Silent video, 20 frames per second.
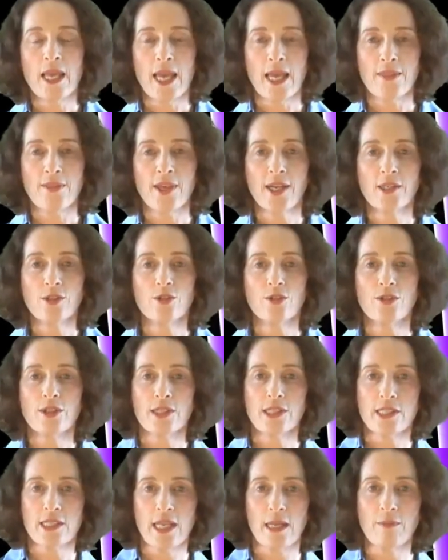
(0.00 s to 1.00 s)
And then do
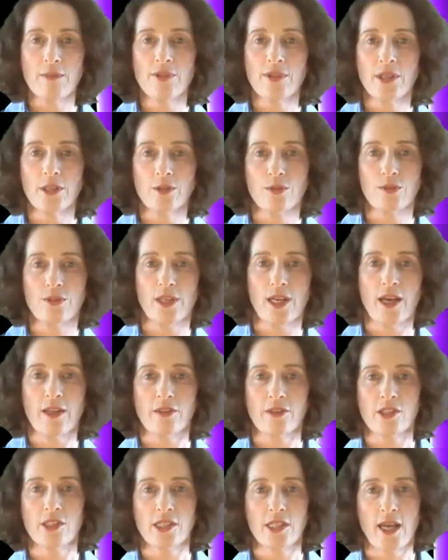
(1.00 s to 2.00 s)
the same thing to the
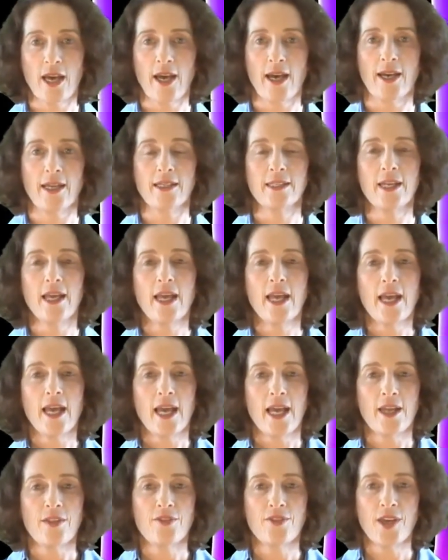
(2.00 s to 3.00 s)
other side.
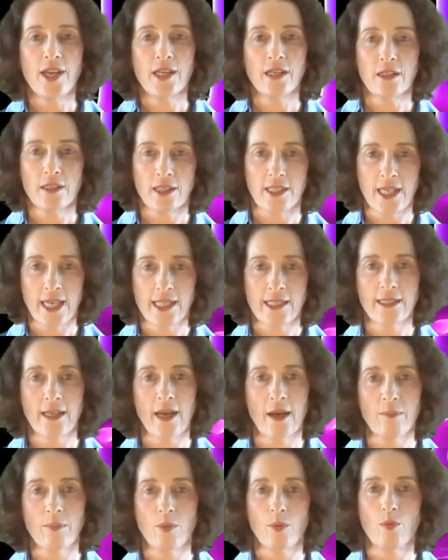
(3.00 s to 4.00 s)
And then get
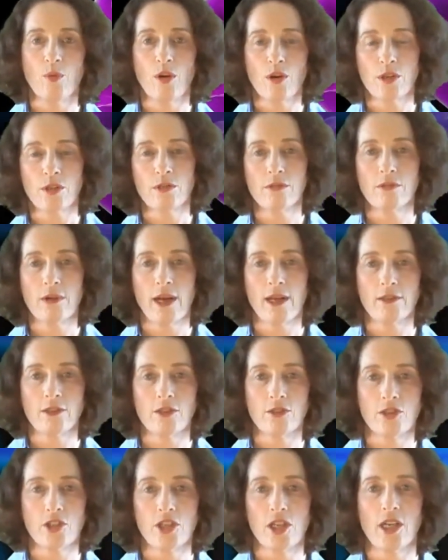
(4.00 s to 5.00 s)
up, walk around
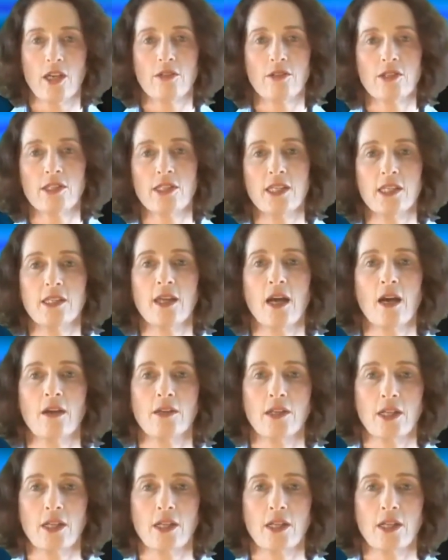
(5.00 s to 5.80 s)
your chair, sit down,